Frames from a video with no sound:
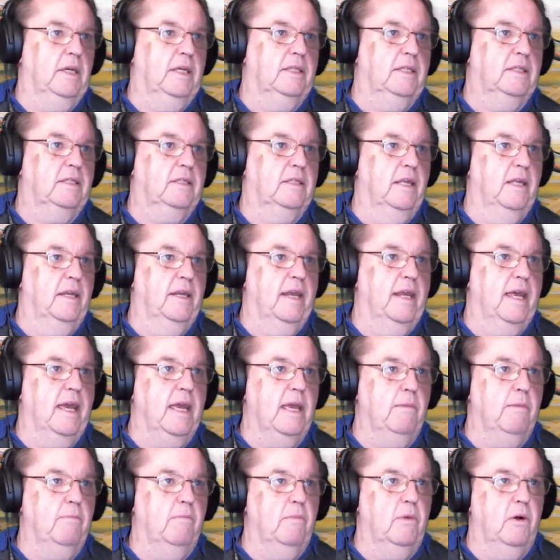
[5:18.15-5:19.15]
it's the
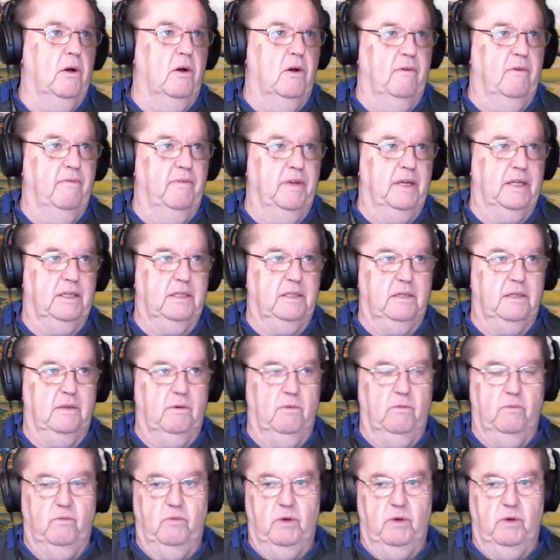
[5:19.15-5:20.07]
name of it